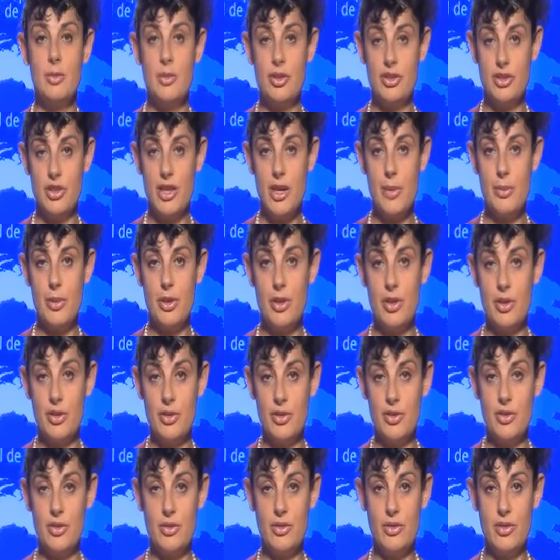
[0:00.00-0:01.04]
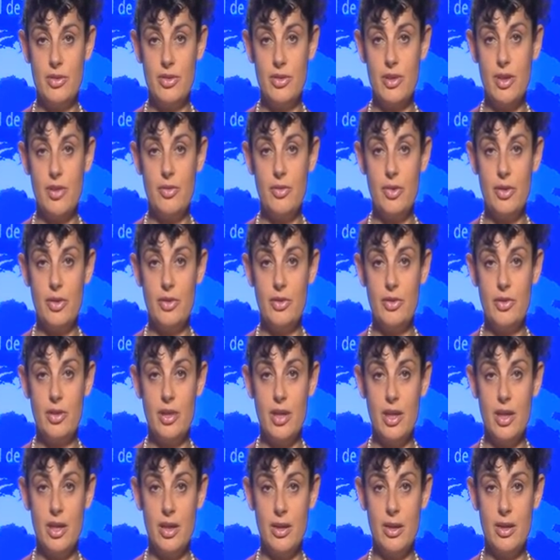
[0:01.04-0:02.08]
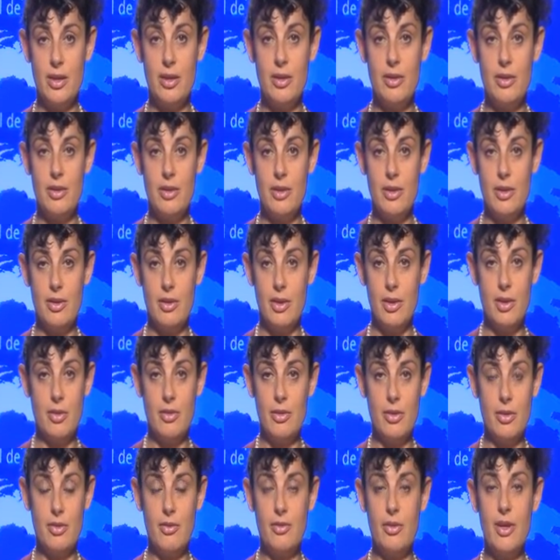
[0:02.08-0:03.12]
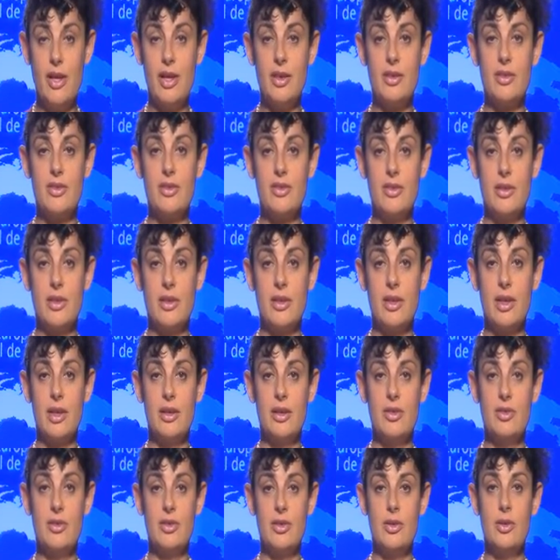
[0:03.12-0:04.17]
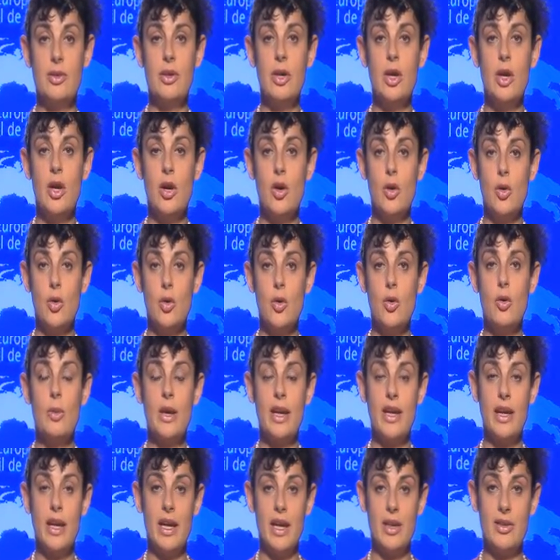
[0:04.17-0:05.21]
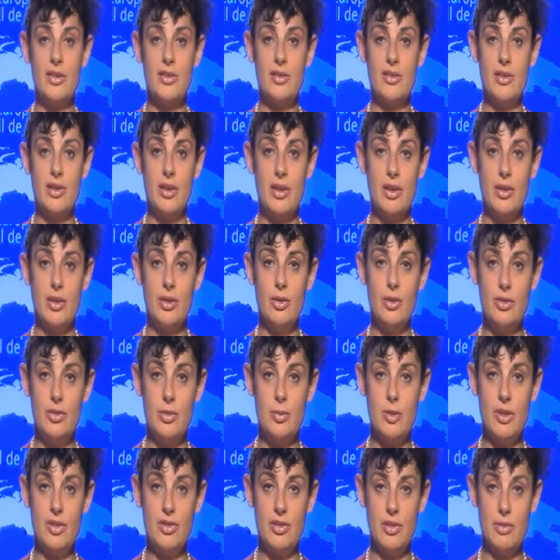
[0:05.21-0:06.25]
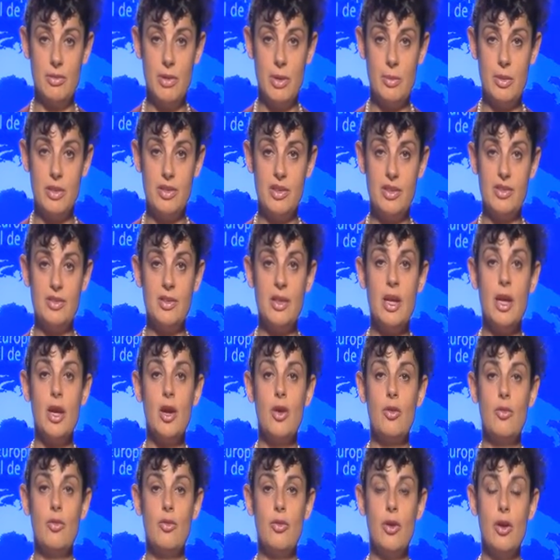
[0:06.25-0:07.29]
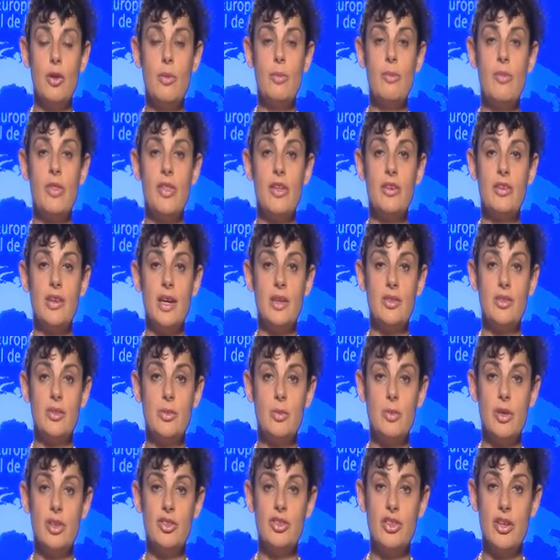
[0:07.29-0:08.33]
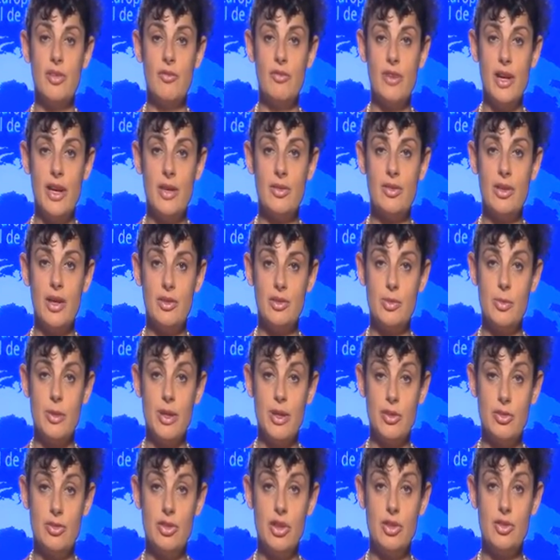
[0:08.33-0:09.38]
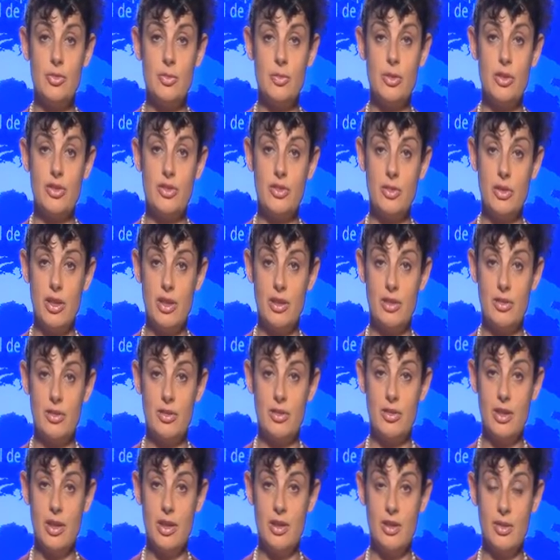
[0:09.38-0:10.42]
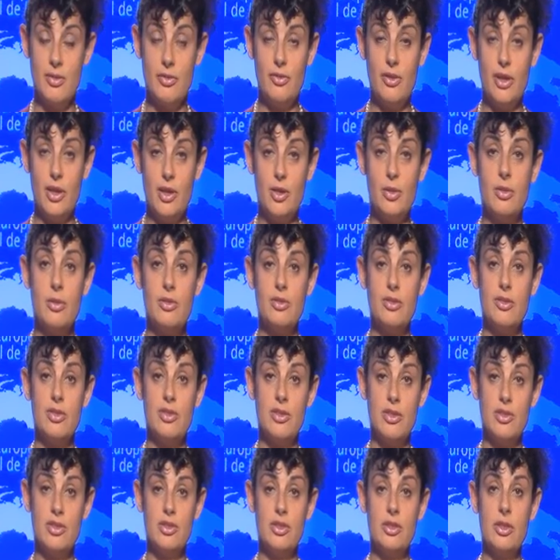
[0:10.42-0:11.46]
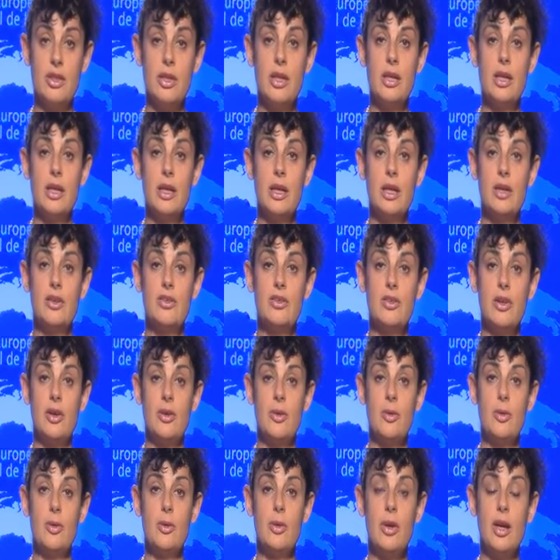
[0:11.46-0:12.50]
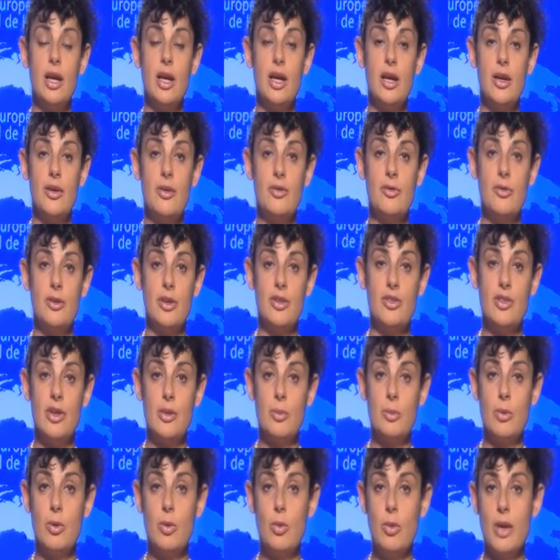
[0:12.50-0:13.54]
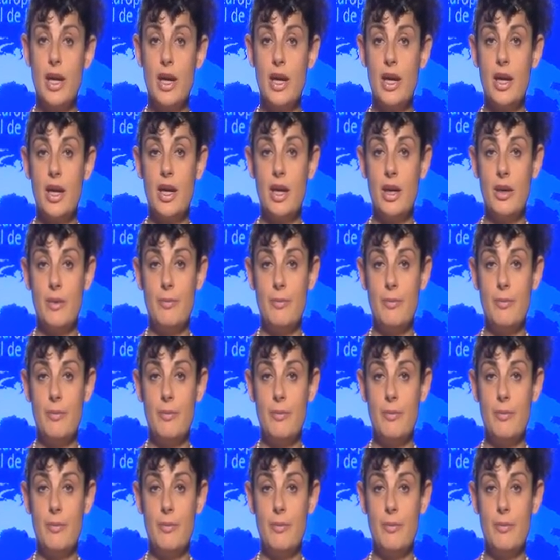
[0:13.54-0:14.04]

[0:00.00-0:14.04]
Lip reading: on which the applicant discovered the facts in issue, or where he has used domestic remedies, from the date on which he found out about the judgment that's in the final decision. So, for example, where